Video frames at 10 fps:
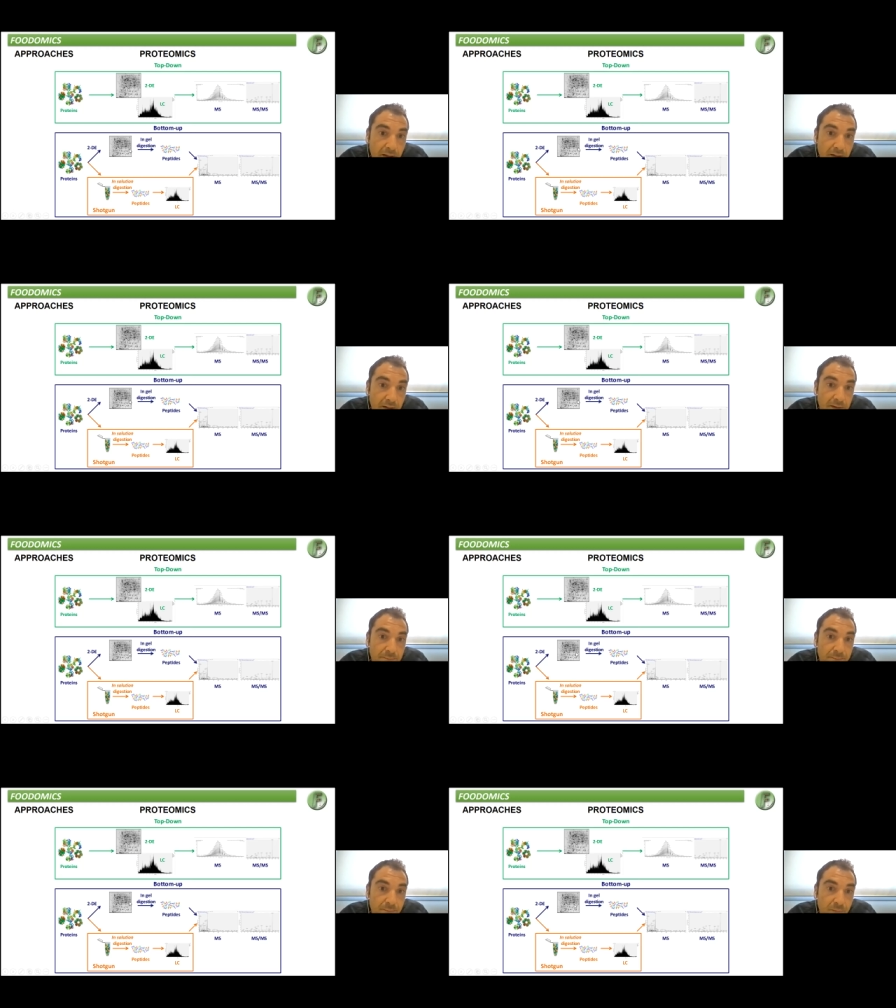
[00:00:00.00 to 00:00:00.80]

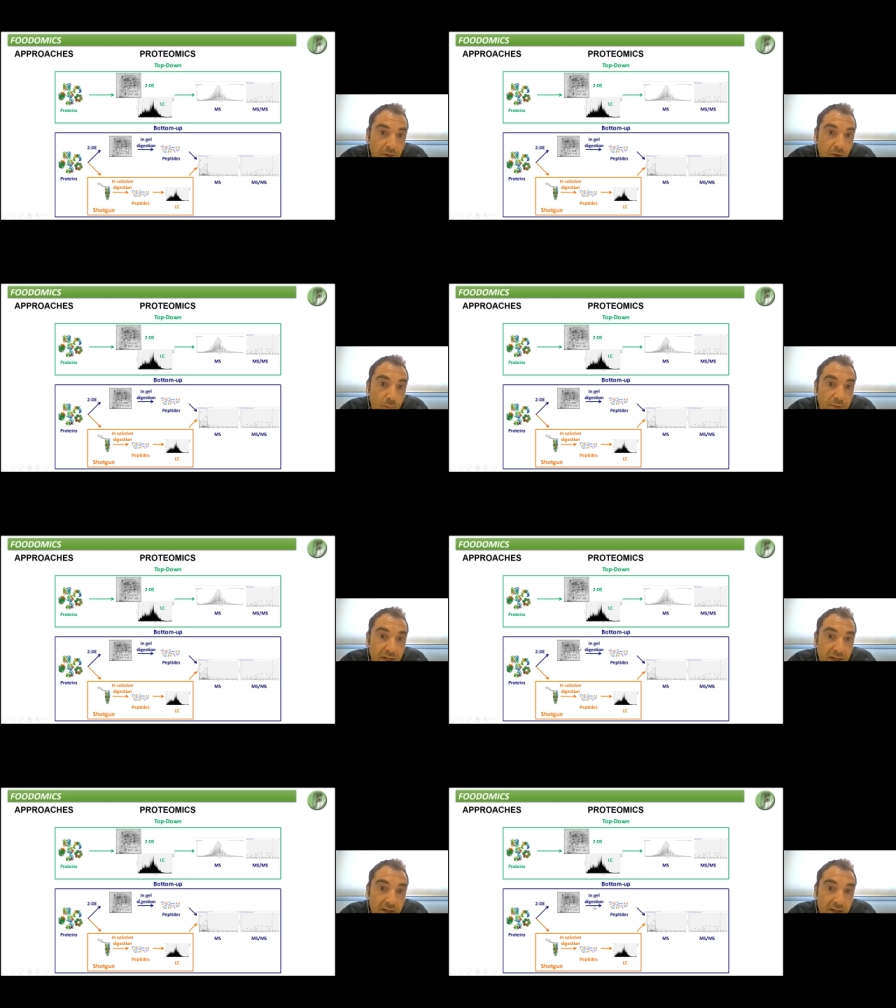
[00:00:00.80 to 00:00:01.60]
um,
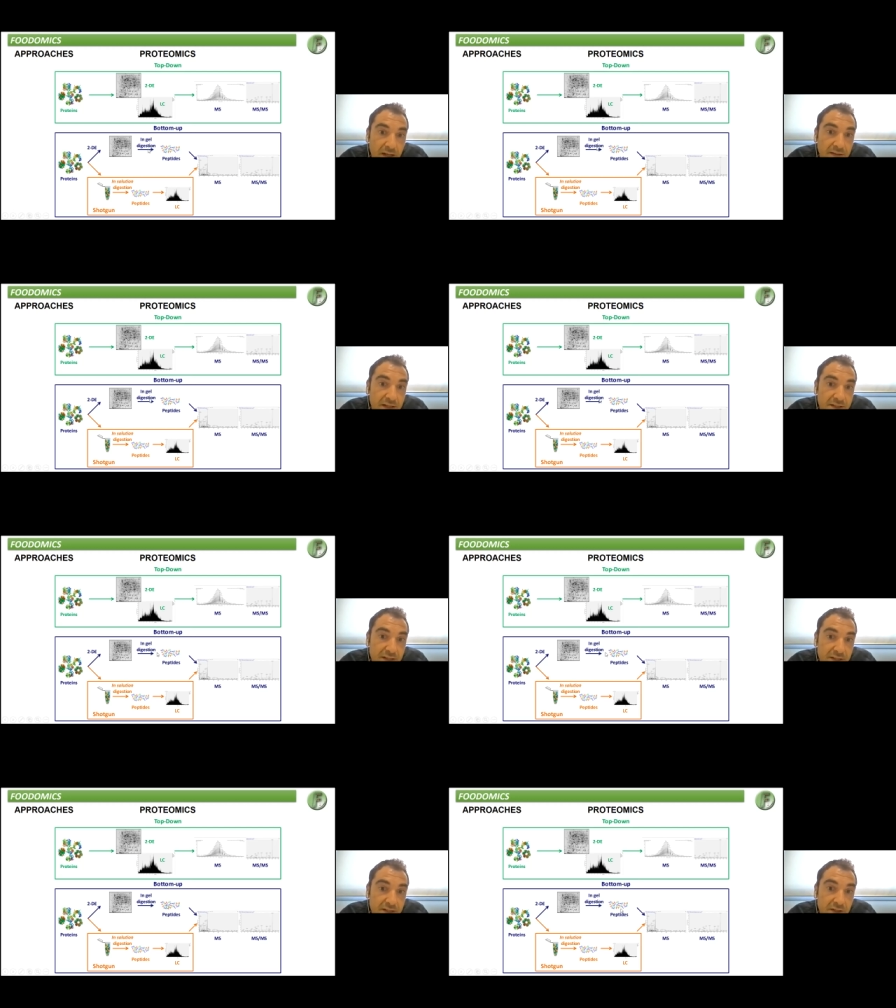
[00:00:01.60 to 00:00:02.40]
obtained and
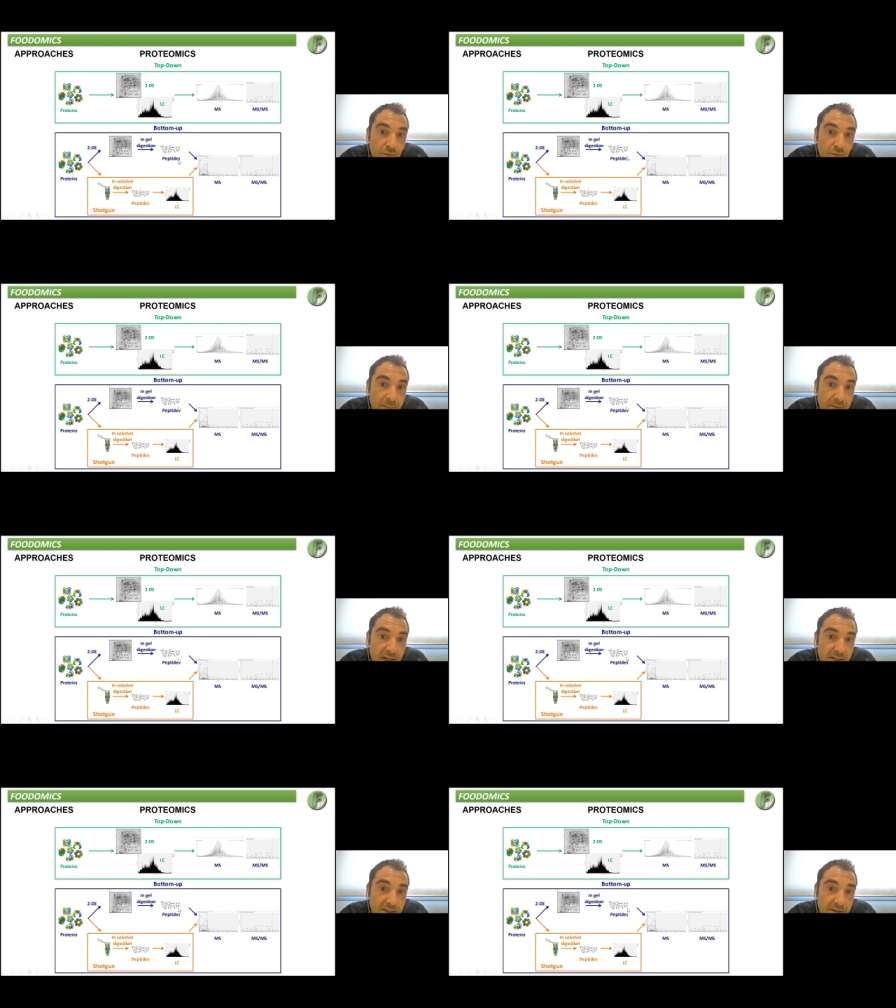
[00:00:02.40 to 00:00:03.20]
digested into
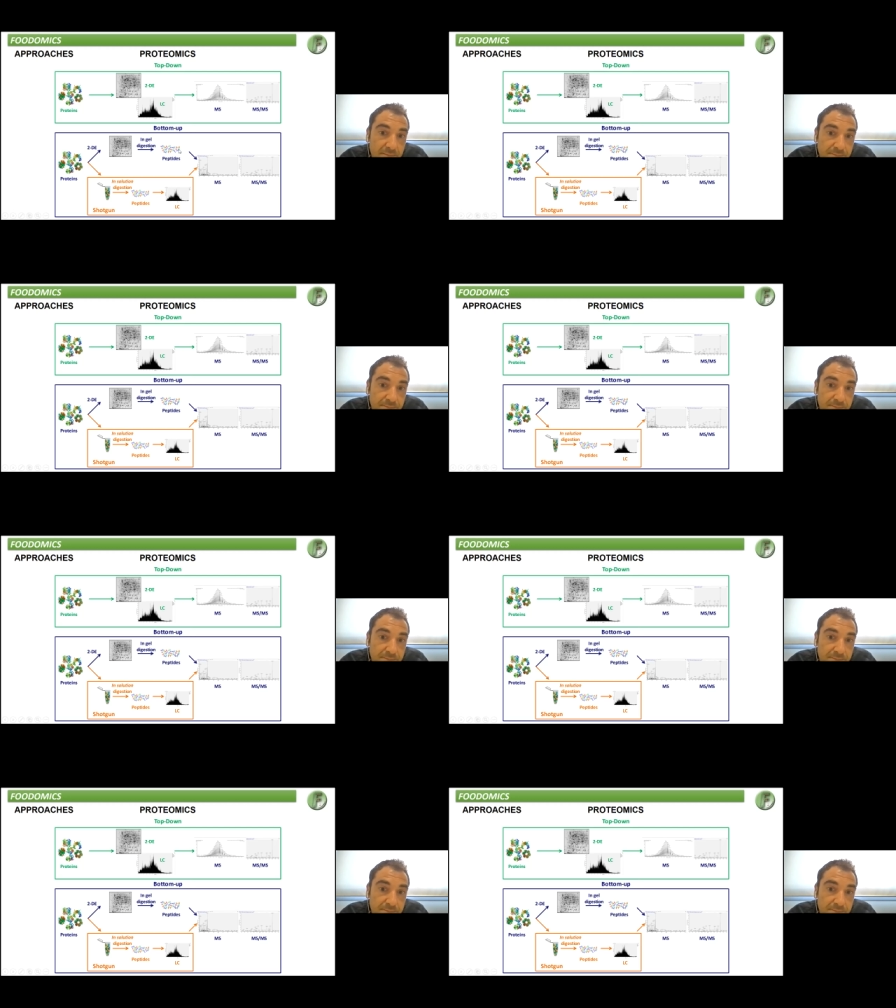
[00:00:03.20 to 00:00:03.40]
peptides,